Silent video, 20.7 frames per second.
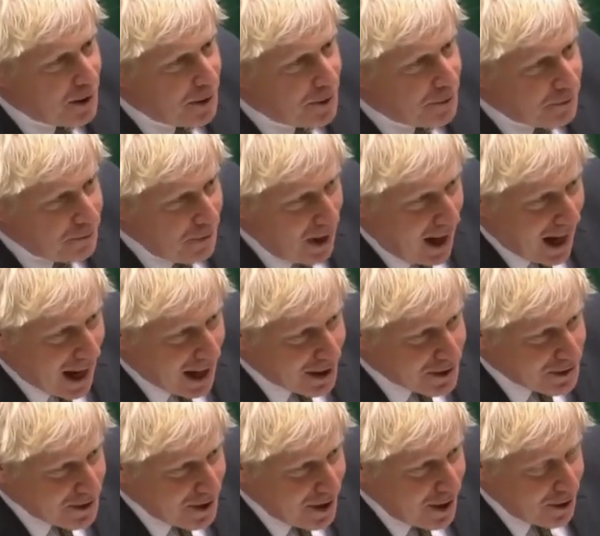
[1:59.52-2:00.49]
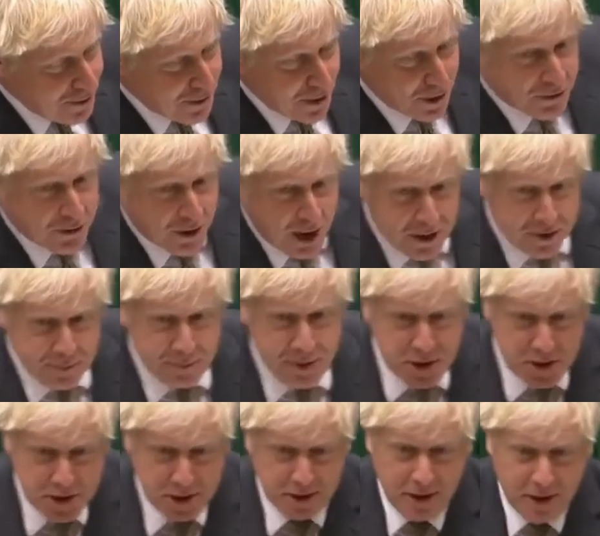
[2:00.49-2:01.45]
fact that
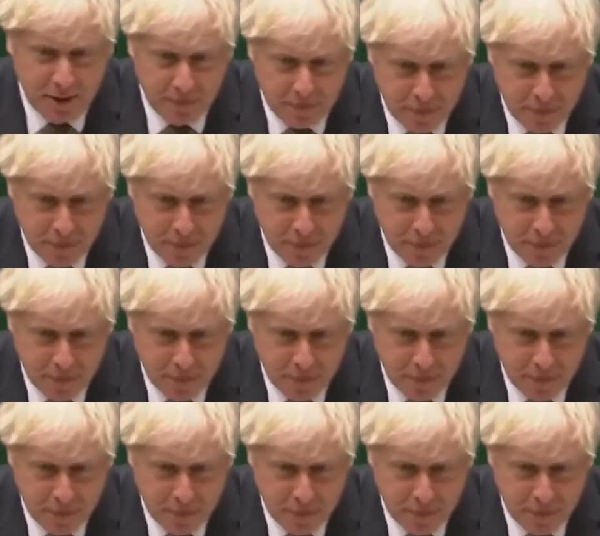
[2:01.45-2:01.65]
transmission of